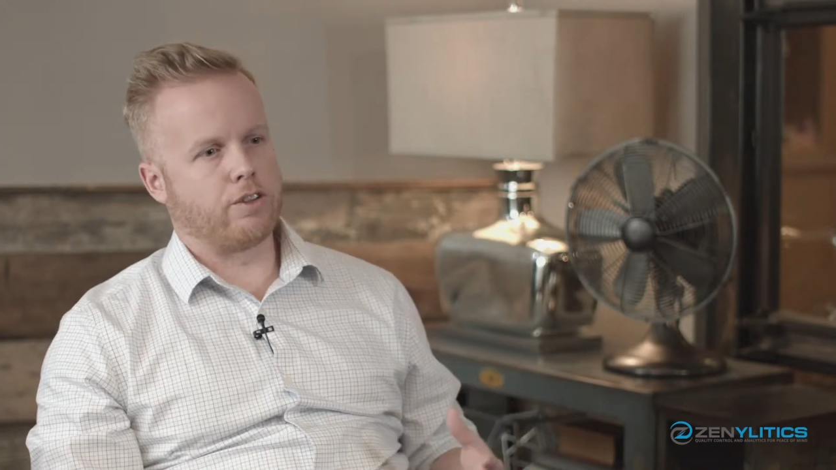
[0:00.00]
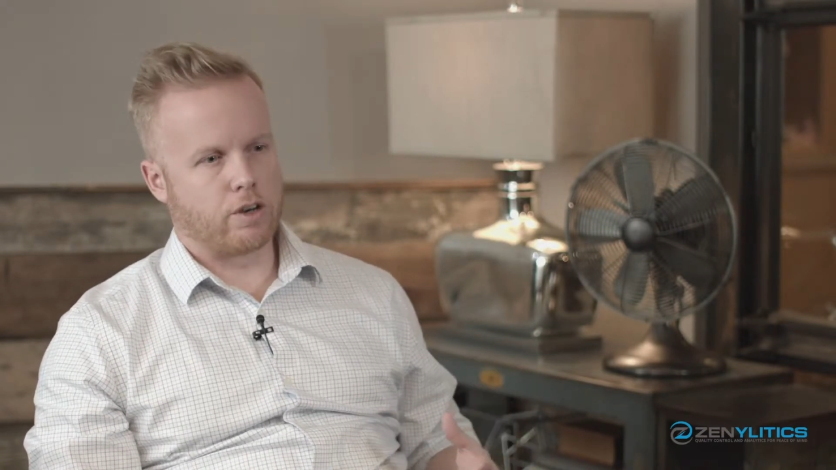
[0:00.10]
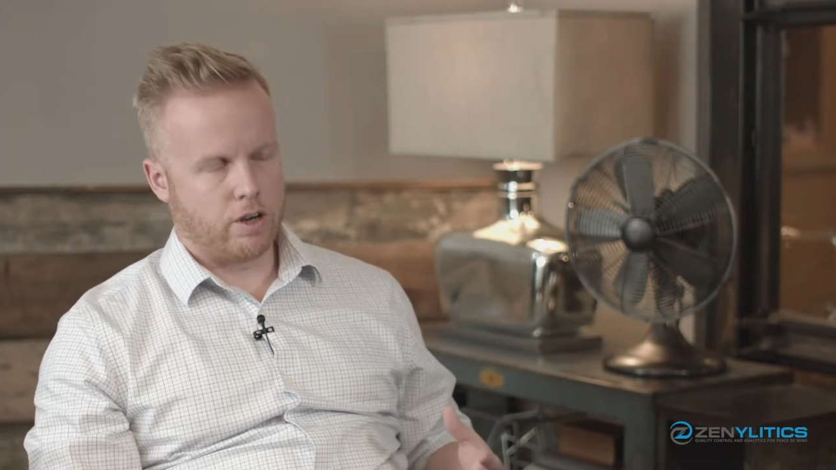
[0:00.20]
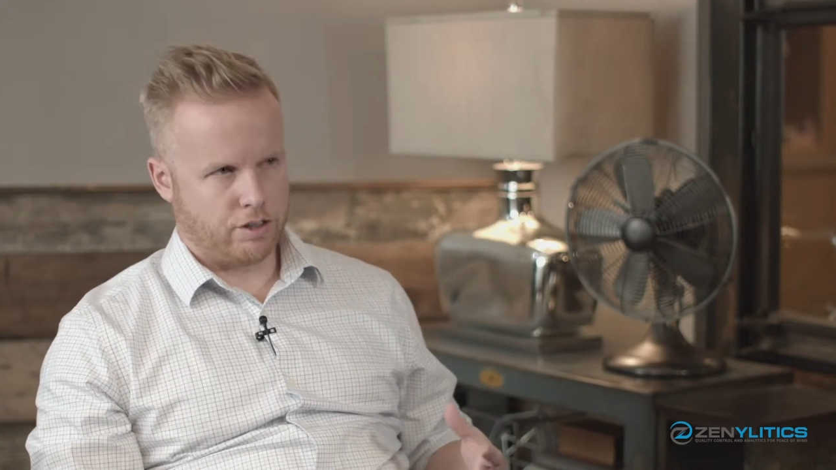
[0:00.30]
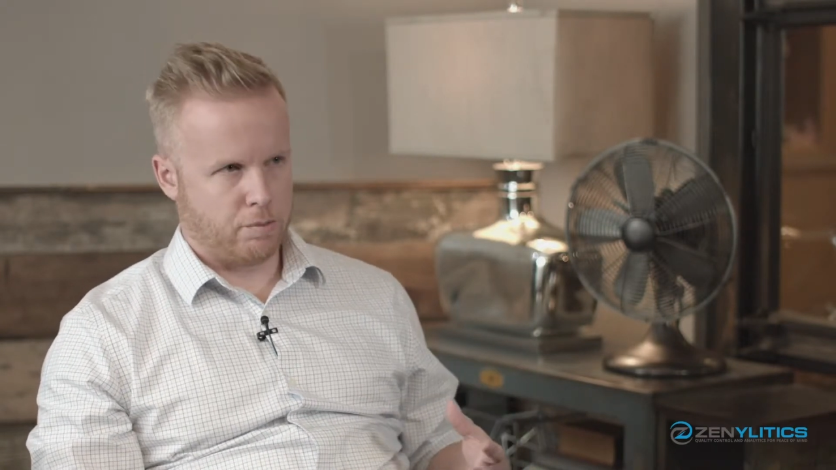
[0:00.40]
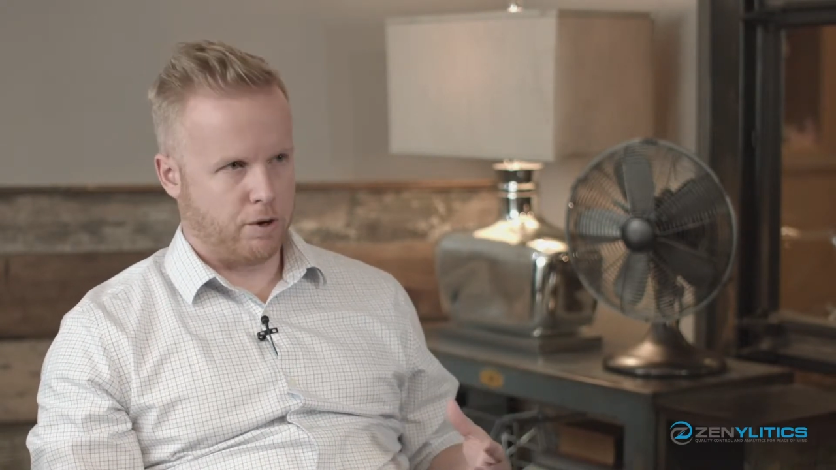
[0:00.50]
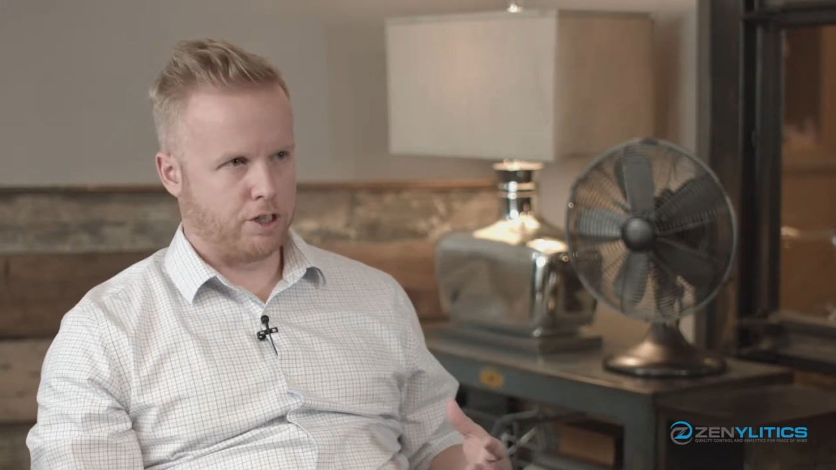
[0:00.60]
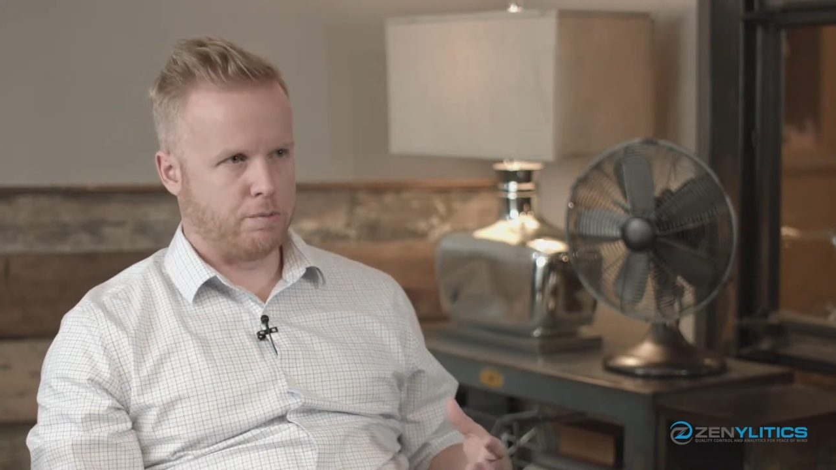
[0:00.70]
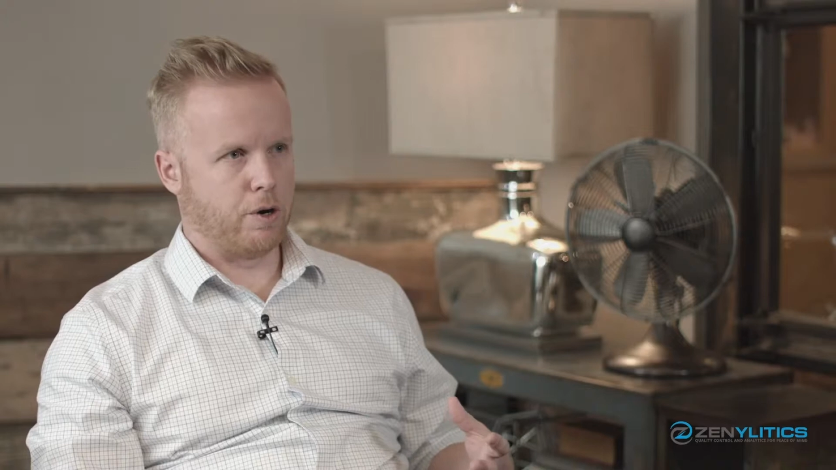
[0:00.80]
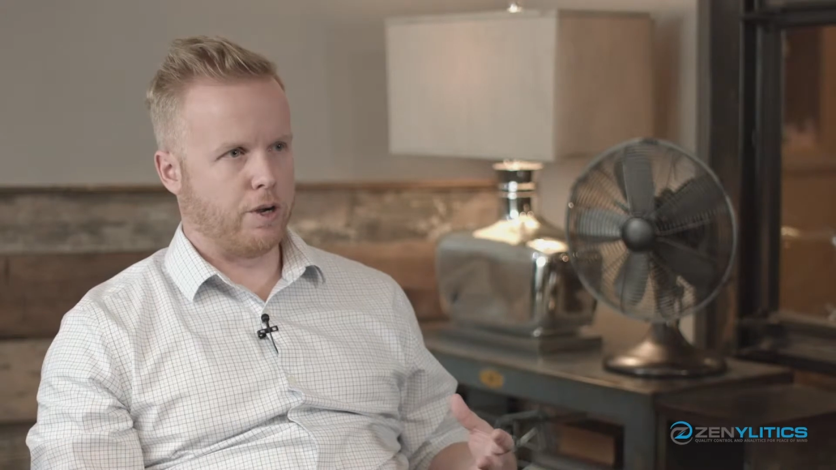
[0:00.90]
their customer
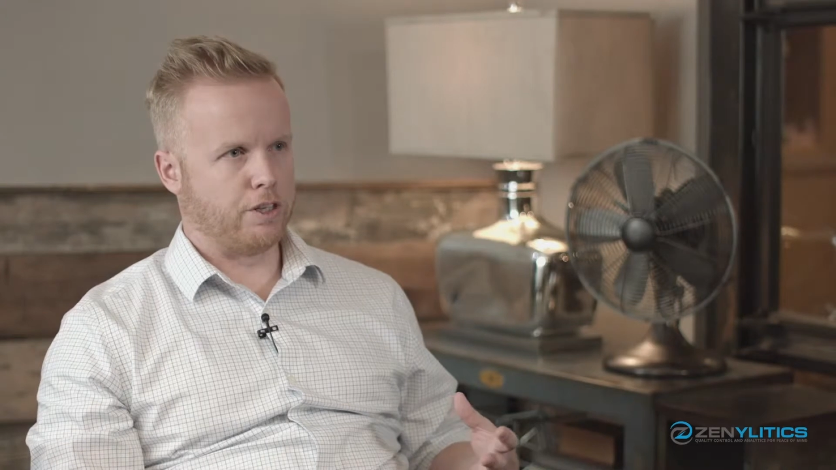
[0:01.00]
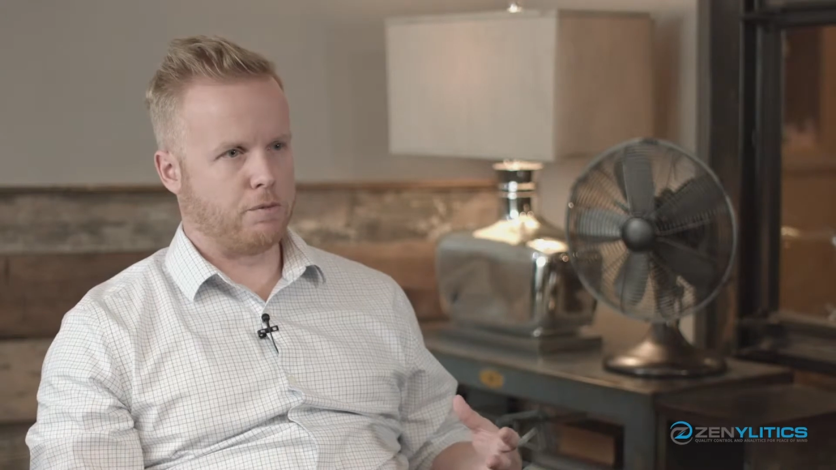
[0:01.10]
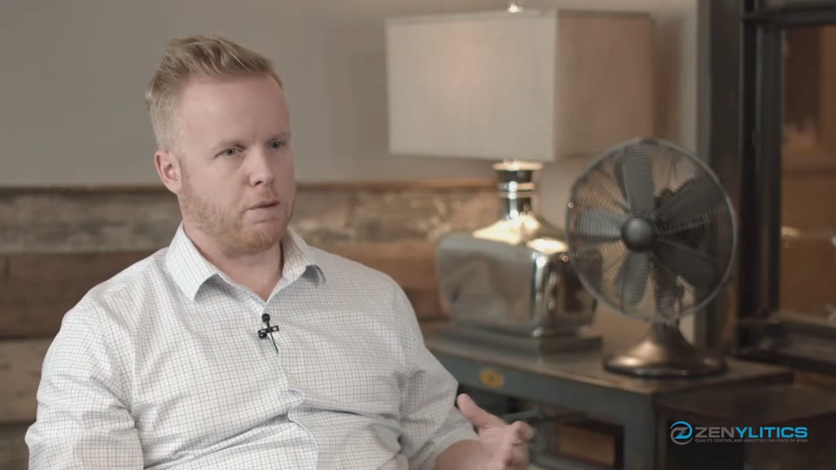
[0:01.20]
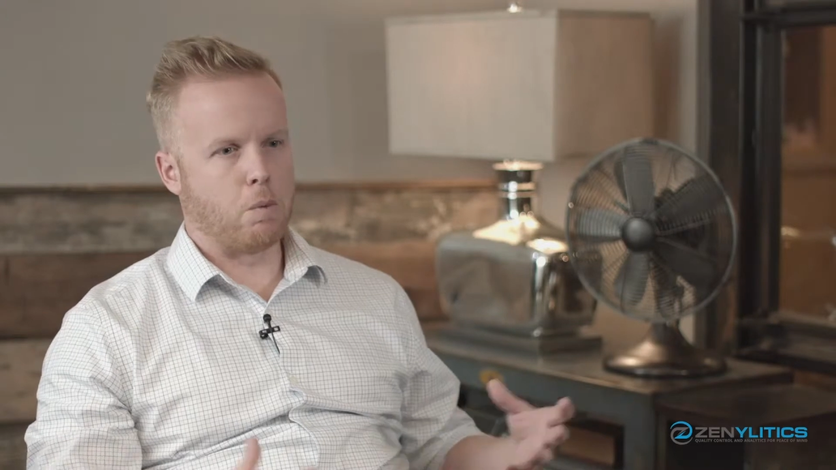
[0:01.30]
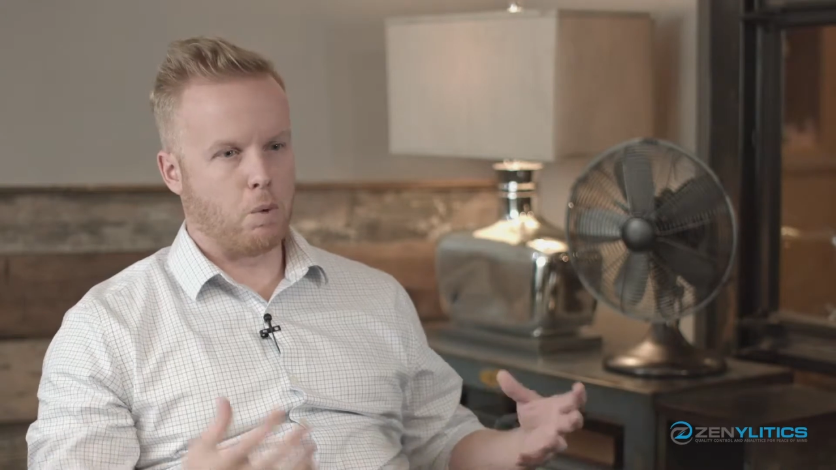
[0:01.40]
experience to be,